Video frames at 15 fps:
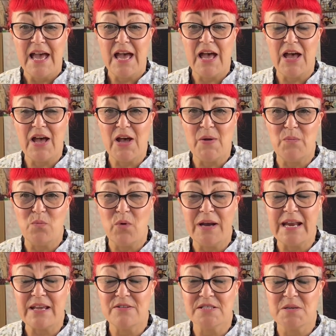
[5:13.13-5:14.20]
when
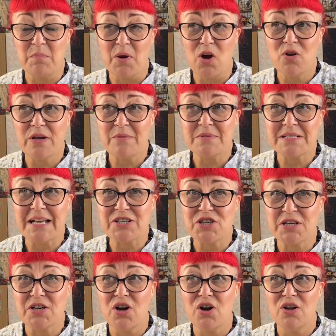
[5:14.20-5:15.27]
I used to blog, it was
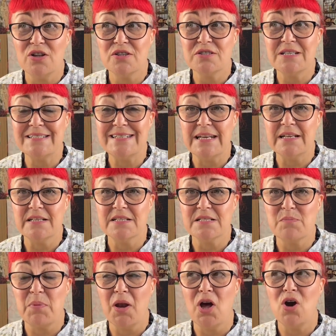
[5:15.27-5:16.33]
actually called Dylan's
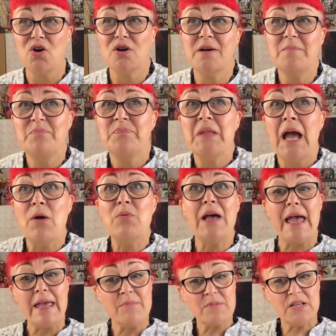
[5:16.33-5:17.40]
Blog. I
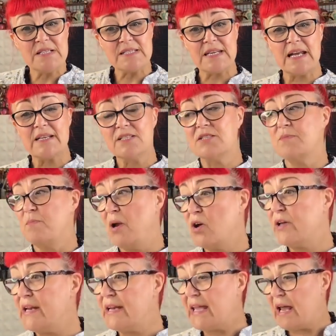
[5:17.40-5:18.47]
am going to start
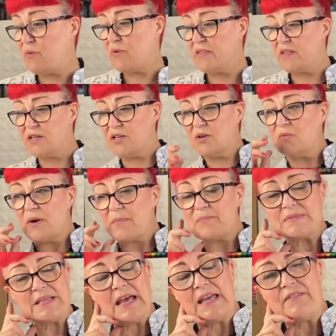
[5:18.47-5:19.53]
blogging again when the new
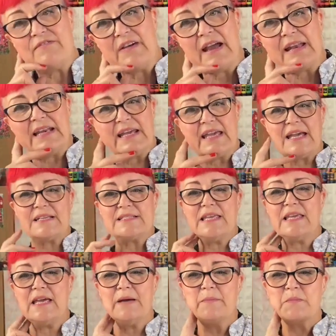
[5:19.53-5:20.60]
website finally gets
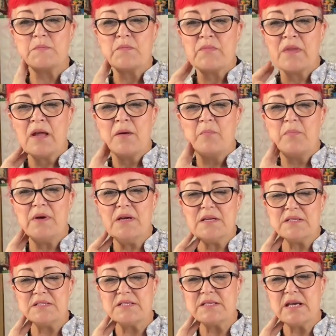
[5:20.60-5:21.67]
here.
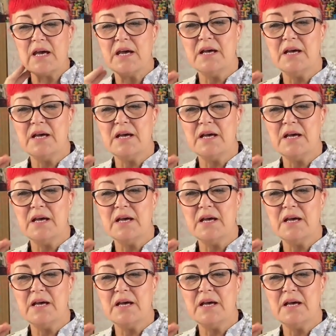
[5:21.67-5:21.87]
But,